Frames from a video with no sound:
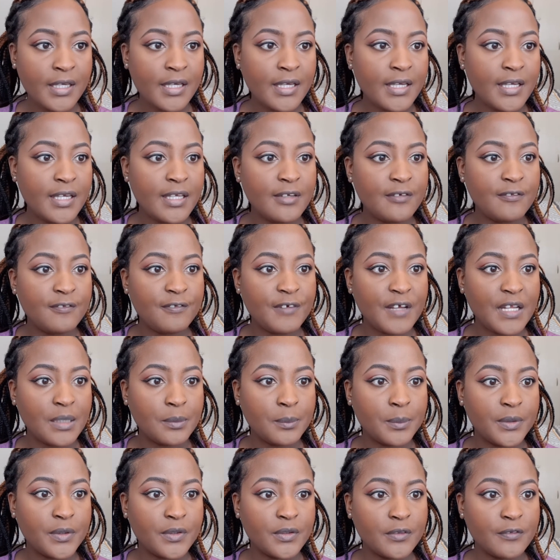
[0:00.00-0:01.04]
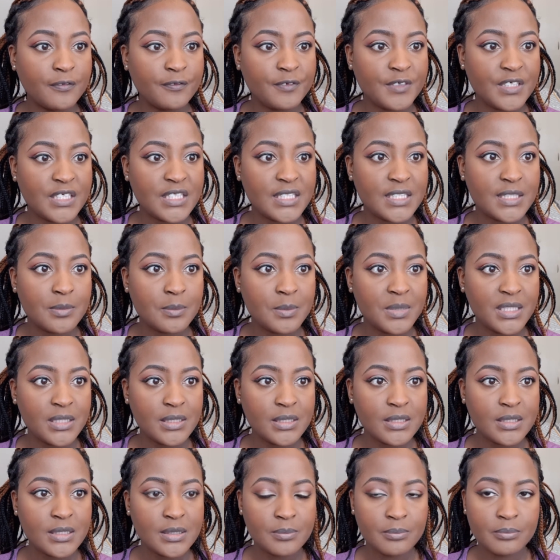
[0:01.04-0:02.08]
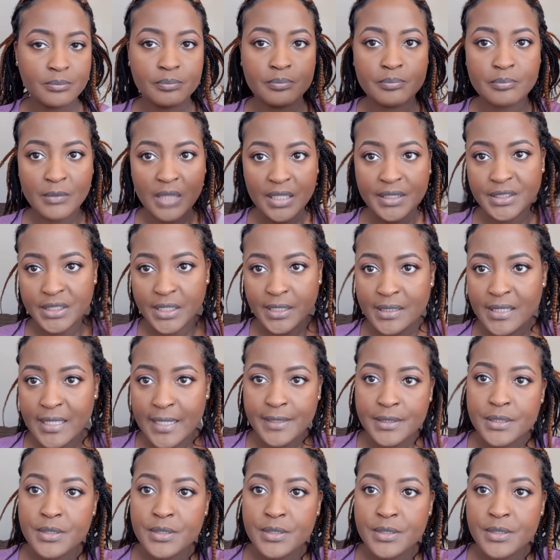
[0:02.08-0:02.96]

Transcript: Infallible Fixing Mist. I shake that.